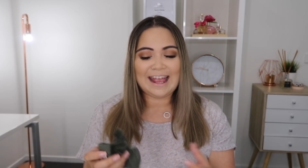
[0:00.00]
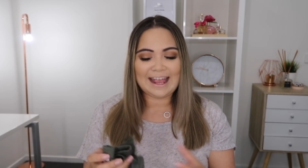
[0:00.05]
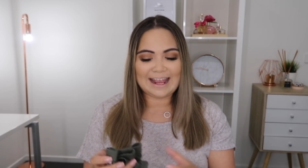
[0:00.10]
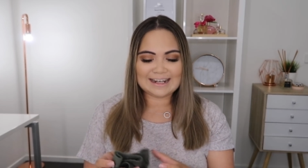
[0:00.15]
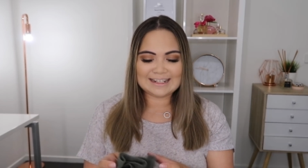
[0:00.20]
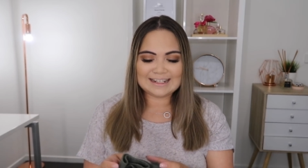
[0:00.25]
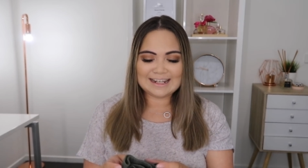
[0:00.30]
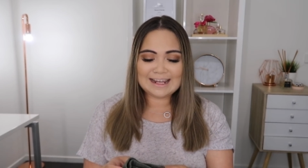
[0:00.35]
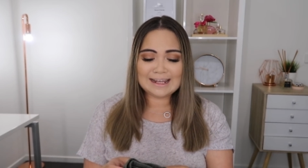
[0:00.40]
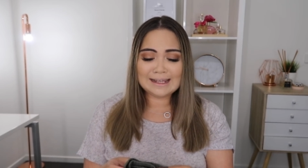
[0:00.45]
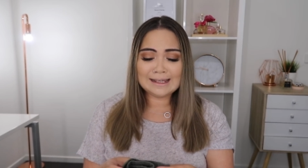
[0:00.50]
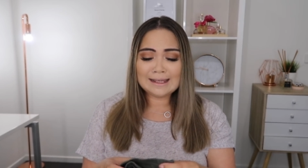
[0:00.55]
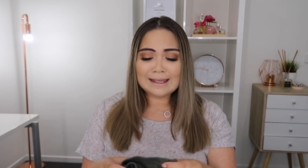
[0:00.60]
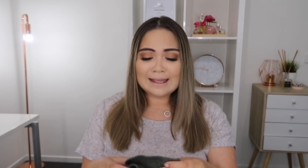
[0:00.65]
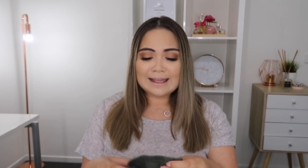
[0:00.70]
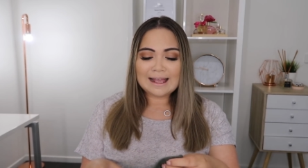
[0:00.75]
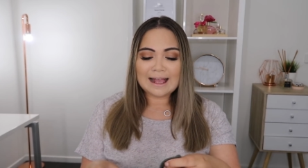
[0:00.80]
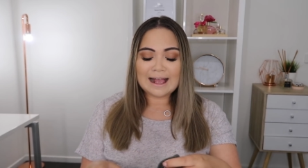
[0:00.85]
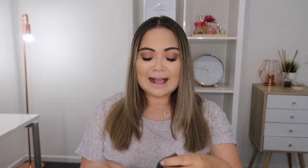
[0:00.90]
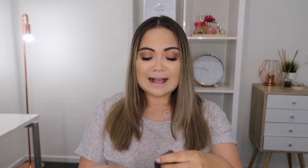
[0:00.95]
handy.
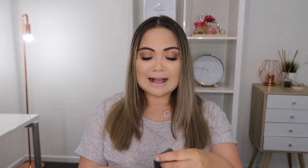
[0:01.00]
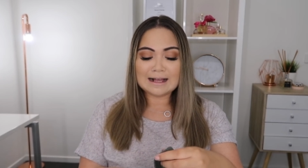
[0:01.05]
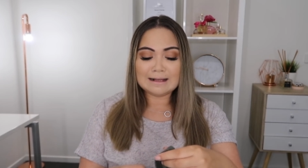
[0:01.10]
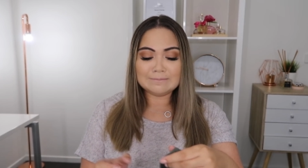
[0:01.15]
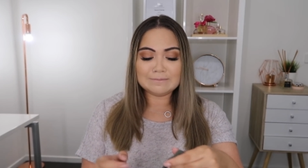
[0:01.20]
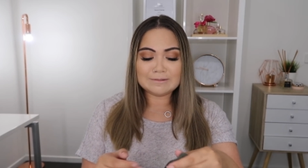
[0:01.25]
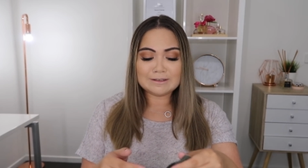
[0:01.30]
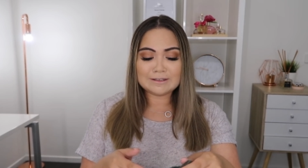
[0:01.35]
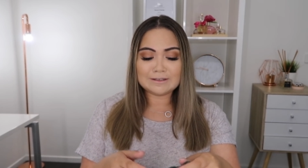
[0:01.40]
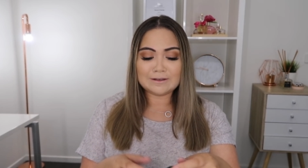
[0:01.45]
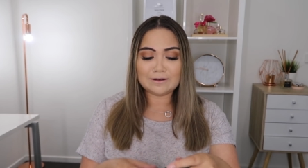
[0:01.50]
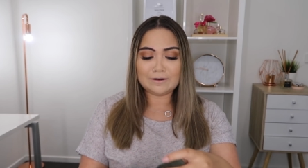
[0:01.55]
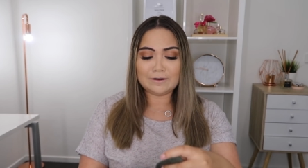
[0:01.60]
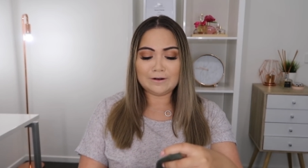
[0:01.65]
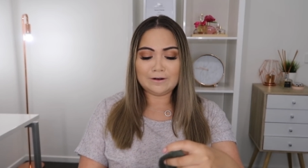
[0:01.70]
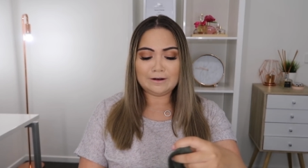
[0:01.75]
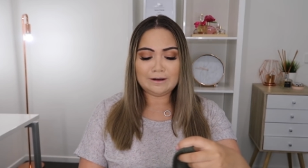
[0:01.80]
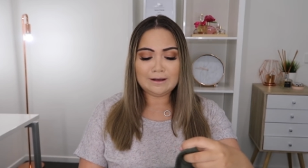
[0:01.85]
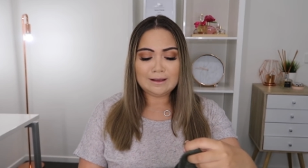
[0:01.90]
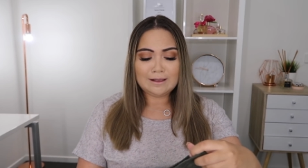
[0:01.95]
Um,
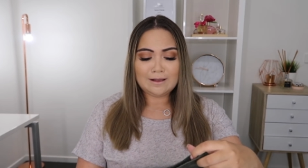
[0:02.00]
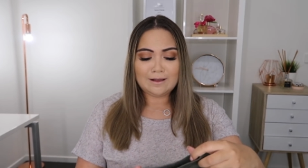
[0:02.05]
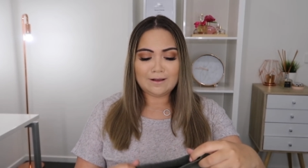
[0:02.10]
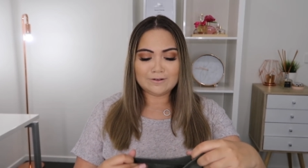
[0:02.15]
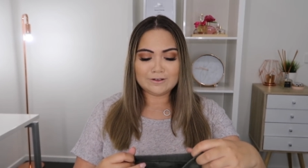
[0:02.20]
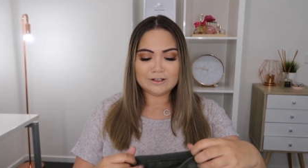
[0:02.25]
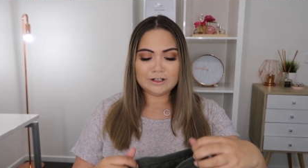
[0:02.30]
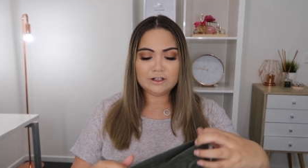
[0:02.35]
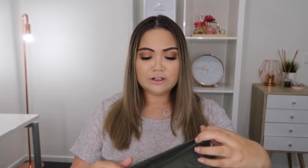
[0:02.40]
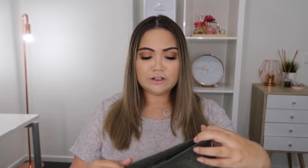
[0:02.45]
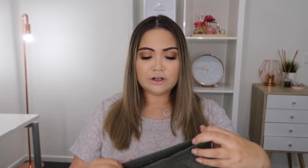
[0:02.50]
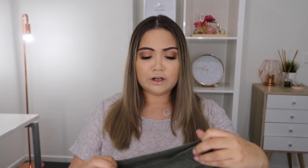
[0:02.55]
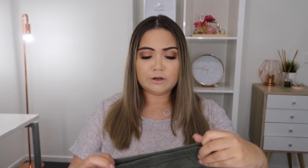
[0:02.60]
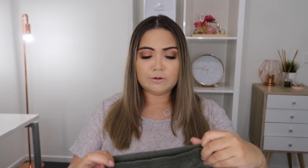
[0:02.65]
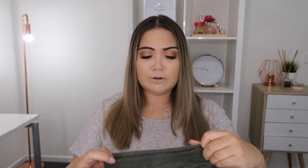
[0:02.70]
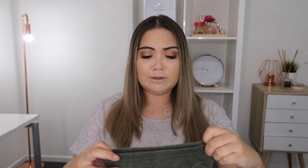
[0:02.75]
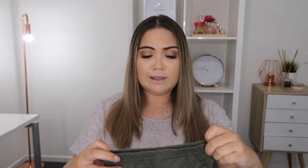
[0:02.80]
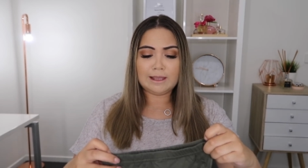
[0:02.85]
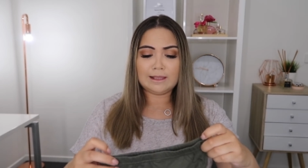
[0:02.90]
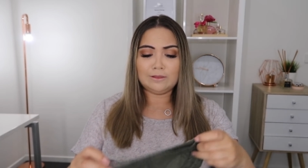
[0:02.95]
so I'll just show
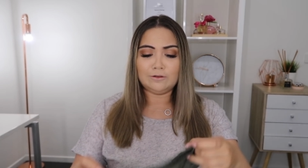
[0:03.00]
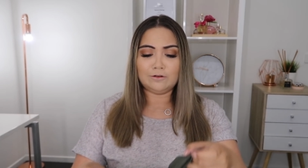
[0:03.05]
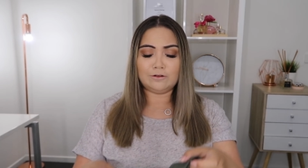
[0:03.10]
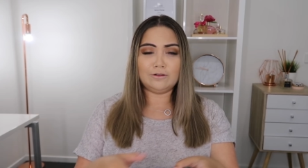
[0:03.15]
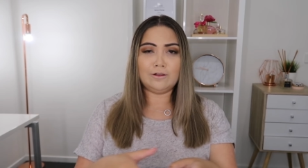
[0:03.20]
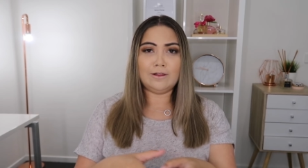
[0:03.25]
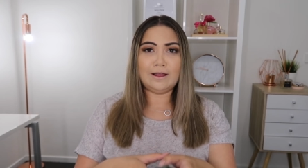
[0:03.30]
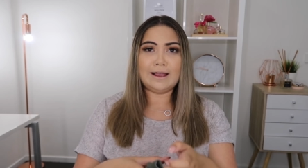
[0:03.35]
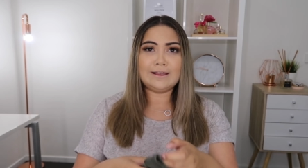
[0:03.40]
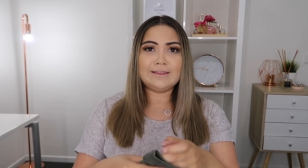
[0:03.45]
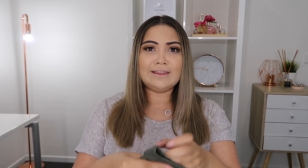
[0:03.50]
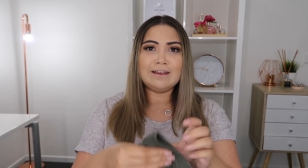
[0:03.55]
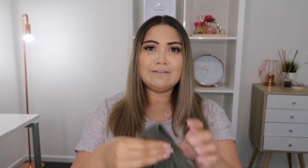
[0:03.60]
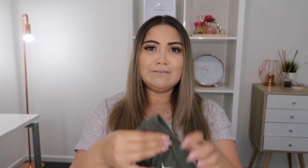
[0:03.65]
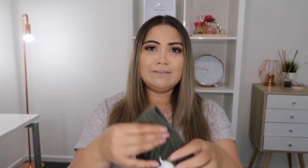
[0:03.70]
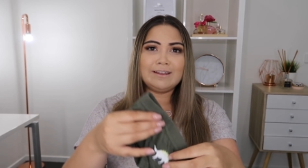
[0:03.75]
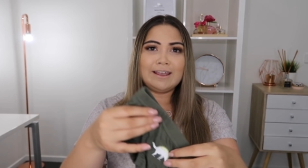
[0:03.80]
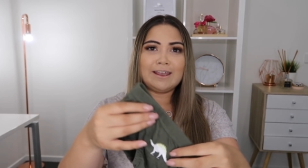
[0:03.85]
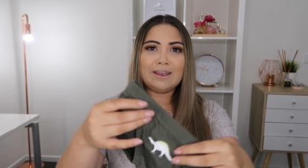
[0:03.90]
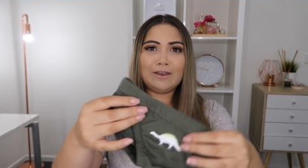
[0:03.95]
you what they look like.
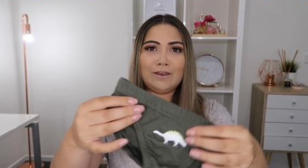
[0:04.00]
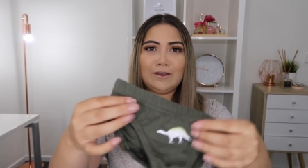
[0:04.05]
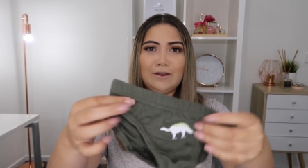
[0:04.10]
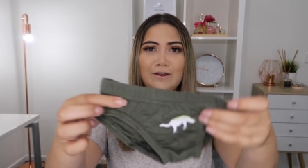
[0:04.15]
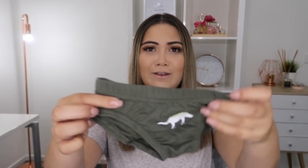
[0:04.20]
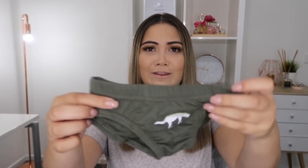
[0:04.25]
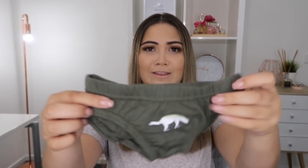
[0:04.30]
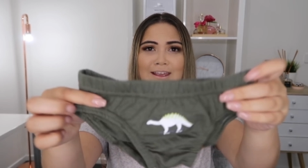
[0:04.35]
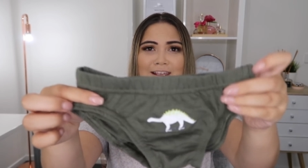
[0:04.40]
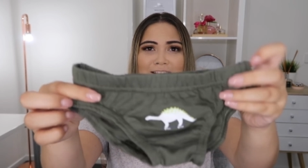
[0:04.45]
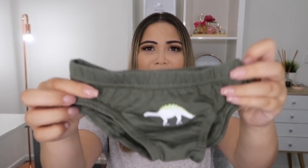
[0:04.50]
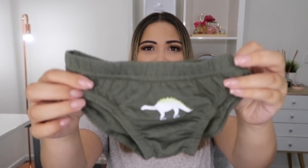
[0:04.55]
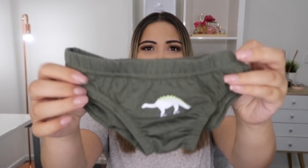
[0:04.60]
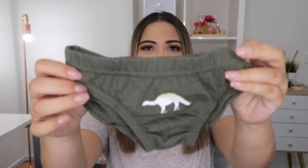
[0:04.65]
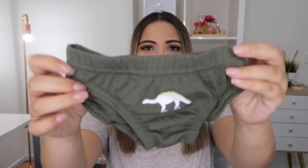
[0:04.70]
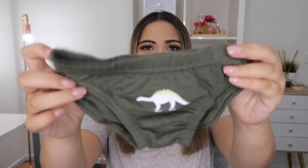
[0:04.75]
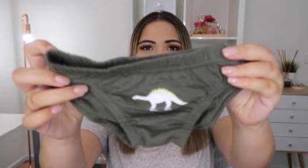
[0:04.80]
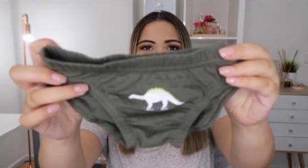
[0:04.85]
They're really cute. These ones